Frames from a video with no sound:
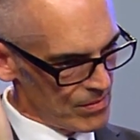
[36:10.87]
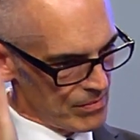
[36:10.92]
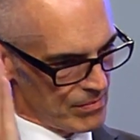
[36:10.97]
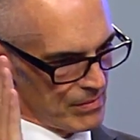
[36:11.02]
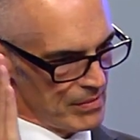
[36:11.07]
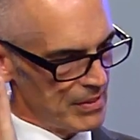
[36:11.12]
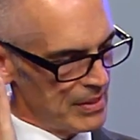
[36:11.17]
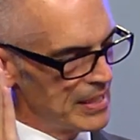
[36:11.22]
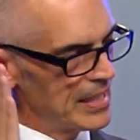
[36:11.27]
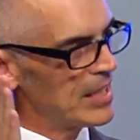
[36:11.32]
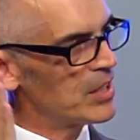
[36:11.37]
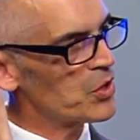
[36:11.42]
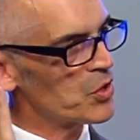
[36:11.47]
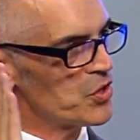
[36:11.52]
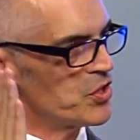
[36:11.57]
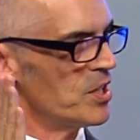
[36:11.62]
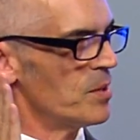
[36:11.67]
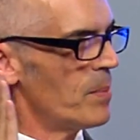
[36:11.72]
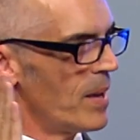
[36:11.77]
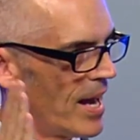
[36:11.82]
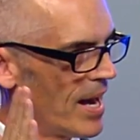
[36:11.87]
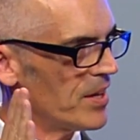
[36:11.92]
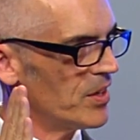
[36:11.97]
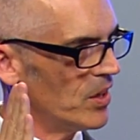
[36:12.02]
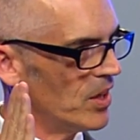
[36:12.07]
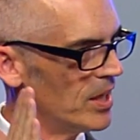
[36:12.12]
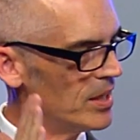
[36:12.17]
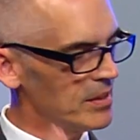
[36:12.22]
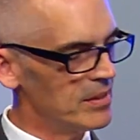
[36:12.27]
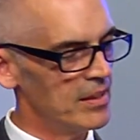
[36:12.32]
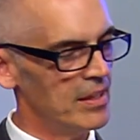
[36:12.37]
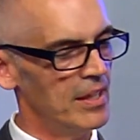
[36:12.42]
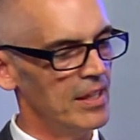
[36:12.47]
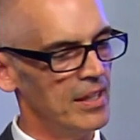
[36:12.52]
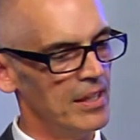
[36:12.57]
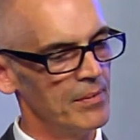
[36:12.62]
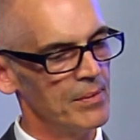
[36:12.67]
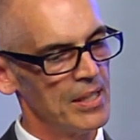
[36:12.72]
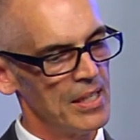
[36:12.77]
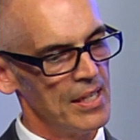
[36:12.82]
leadership hat
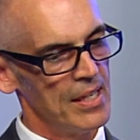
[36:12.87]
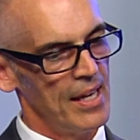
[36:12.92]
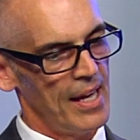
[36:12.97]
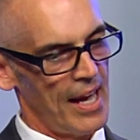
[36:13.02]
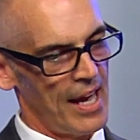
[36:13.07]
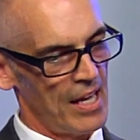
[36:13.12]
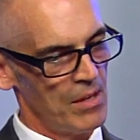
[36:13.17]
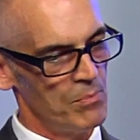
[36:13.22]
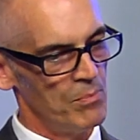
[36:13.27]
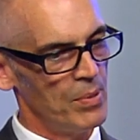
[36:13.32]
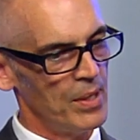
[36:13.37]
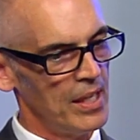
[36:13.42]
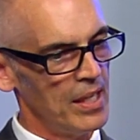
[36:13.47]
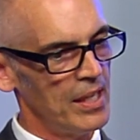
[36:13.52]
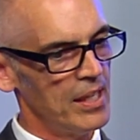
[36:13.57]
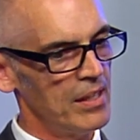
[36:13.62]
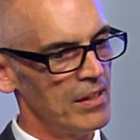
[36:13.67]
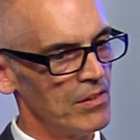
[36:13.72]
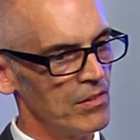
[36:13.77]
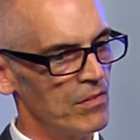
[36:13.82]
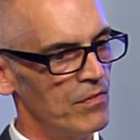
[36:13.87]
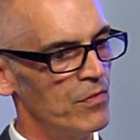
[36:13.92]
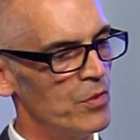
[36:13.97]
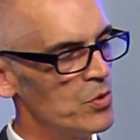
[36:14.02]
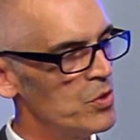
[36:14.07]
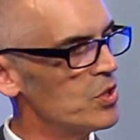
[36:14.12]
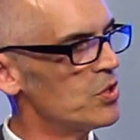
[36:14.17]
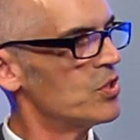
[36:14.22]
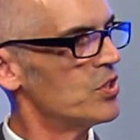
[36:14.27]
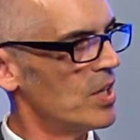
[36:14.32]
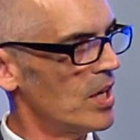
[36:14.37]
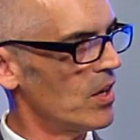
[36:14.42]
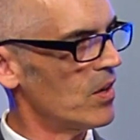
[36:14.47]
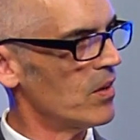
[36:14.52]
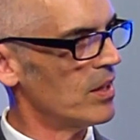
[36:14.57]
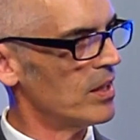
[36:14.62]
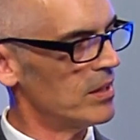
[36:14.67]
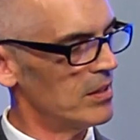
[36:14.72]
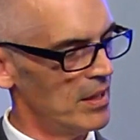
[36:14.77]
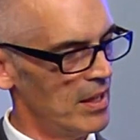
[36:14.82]
on and be
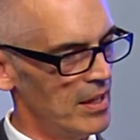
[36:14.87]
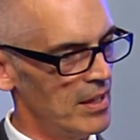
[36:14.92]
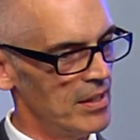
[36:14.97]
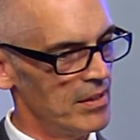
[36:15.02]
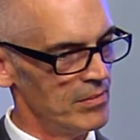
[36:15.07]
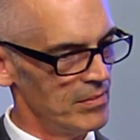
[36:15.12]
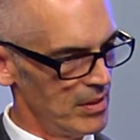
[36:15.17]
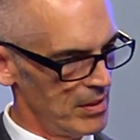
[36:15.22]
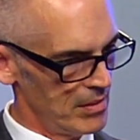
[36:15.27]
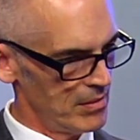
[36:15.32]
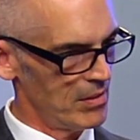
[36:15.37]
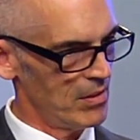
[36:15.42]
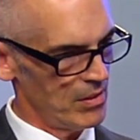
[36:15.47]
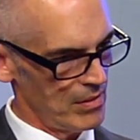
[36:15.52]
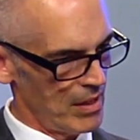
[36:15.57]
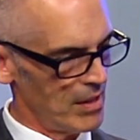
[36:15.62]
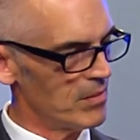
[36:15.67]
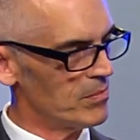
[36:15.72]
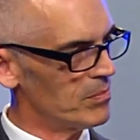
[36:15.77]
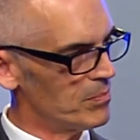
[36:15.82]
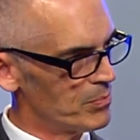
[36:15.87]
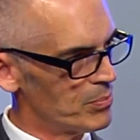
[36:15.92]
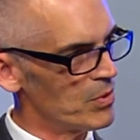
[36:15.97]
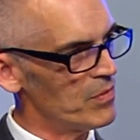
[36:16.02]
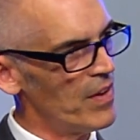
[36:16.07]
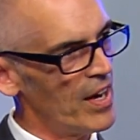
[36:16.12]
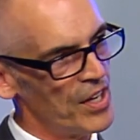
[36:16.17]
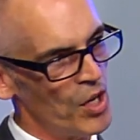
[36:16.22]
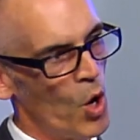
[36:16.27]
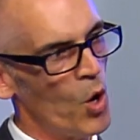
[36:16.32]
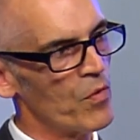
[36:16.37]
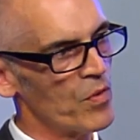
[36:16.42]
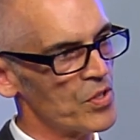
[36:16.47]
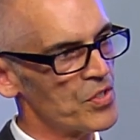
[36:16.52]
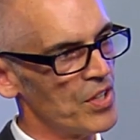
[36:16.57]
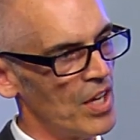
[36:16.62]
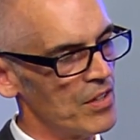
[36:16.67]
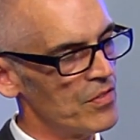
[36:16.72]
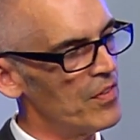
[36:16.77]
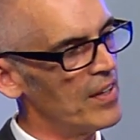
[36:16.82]
fiduciary, provide
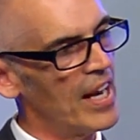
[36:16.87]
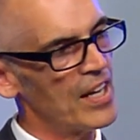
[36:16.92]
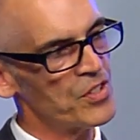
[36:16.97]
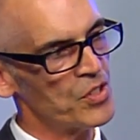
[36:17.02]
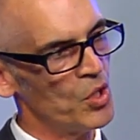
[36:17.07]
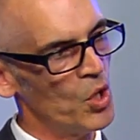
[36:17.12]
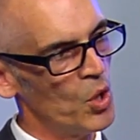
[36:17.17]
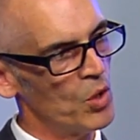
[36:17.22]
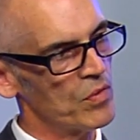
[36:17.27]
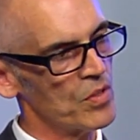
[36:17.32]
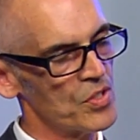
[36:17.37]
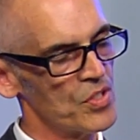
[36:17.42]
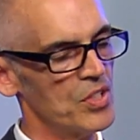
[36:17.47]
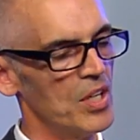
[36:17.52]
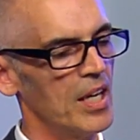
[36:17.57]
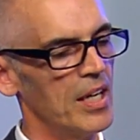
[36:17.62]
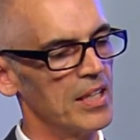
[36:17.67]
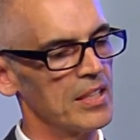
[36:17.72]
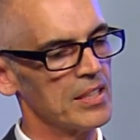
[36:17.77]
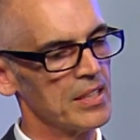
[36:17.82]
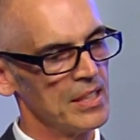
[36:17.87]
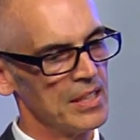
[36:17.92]
oversight, financial oversight